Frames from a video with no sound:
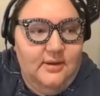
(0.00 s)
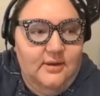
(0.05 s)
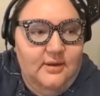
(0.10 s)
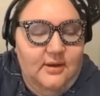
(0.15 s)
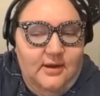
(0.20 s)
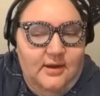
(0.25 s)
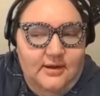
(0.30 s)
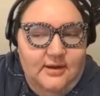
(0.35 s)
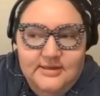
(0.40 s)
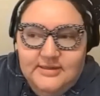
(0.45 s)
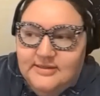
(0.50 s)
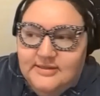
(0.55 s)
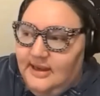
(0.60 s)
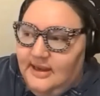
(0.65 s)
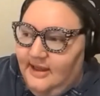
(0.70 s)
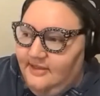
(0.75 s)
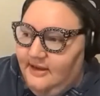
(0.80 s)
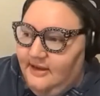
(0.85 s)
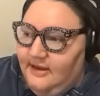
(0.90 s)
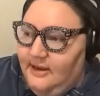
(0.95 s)
honestly,
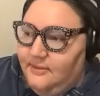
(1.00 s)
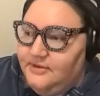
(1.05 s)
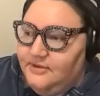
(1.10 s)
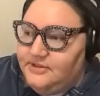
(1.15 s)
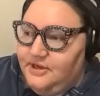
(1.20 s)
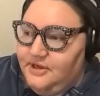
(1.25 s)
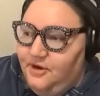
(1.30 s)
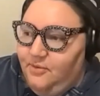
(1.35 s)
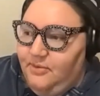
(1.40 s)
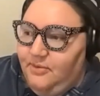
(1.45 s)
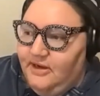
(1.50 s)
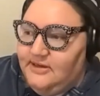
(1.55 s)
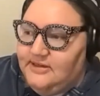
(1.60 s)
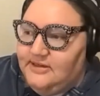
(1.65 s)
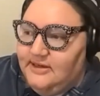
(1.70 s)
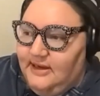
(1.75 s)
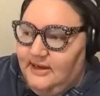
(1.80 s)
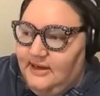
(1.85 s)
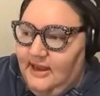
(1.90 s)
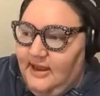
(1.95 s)
I think I was hoping
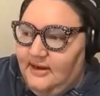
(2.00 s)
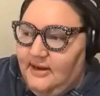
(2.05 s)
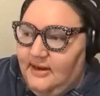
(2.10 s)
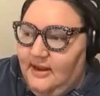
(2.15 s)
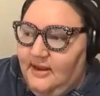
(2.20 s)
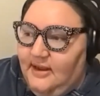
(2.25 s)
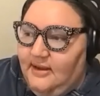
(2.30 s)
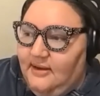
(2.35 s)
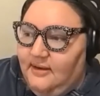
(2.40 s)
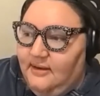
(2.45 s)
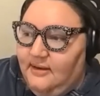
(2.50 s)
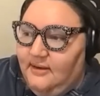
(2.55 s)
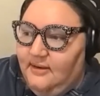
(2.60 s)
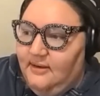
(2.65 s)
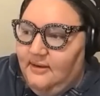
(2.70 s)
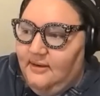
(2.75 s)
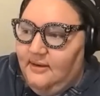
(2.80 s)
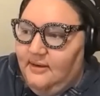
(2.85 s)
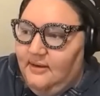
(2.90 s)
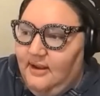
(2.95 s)
to get,
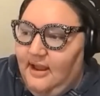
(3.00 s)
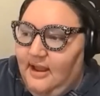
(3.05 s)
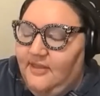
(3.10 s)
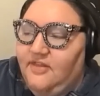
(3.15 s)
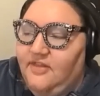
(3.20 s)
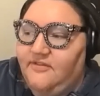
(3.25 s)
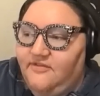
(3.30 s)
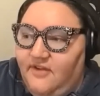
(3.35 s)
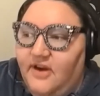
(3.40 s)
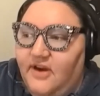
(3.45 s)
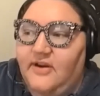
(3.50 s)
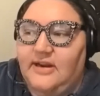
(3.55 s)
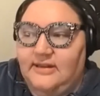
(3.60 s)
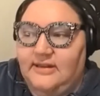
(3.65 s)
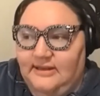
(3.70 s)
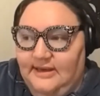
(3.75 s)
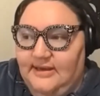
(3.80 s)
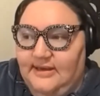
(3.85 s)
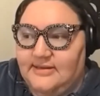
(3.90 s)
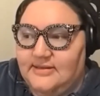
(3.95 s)
at the very
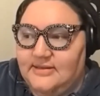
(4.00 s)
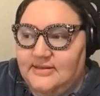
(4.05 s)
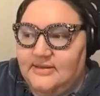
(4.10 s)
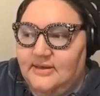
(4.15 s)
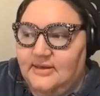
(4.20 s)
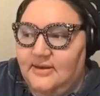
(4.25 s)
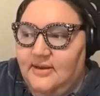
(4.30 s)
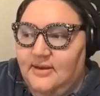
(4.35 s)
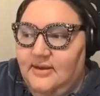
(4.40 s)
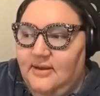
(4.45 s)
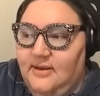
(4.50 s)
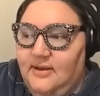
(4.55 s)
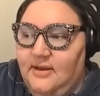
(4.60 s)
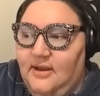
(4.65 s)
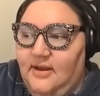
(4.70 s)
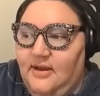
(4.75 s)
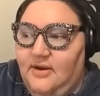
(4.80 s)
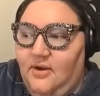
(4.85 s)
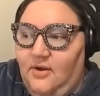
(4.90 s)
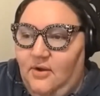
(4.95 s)
least,
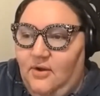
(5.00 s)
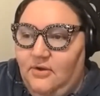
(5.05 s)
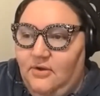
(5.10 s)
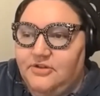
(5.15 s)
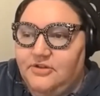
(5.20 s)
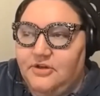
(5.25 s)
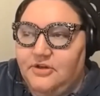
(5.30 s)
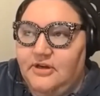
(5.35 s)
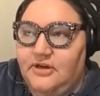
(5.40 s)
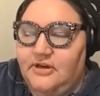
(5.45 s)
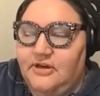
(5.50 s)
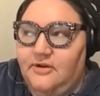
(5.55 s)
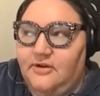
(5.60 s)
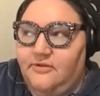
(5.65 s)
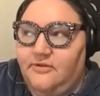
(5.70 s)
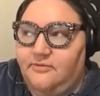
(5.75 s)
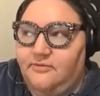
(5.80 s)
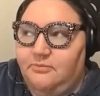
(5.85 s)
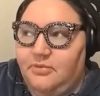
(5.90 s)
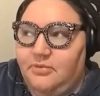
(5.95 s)
an
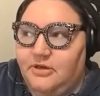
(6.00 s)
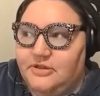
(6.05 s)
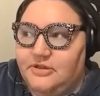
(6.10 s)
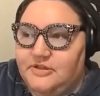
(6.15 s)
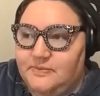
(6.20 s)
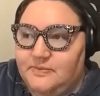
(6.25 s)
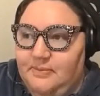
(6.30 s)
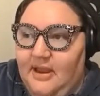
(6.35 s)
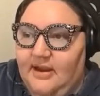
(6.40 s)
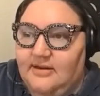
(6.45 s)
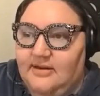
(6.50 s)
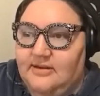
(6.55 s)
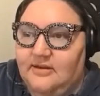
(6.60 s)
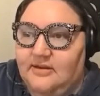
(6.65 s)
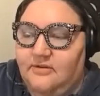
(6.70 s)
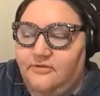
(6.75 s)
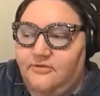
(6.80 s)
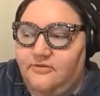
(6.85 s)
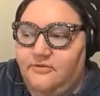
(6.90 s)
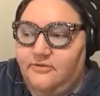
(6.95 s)
alternative
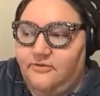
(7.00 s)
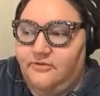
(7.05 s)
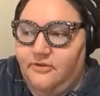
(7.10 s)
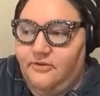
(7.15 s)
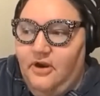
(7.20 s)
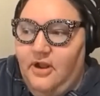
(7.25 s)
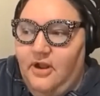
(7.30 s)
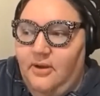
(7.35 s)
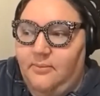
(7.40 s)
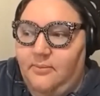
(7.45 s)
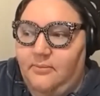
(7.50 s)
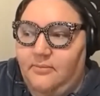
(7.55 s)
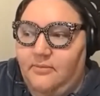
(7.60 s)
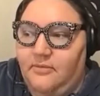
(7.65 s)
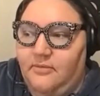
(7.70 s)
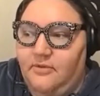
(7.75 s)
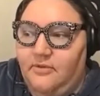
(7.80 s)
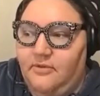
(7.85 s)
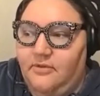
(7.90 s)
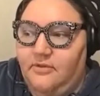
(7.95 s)
perspective from
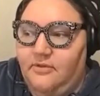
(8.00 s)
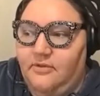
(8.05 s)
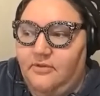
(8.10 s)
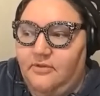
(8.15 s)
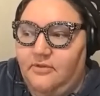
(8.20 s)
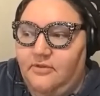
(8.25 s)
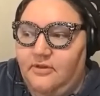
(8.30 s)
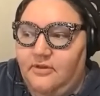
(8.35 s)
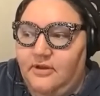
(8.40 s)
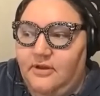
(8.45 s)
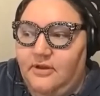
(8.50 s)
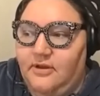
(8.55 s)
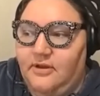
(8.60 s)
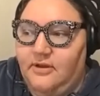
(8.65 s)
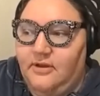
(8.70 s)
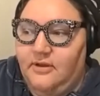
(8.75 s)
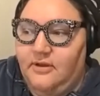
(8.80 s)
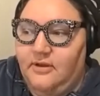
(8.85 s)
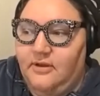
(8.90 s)
the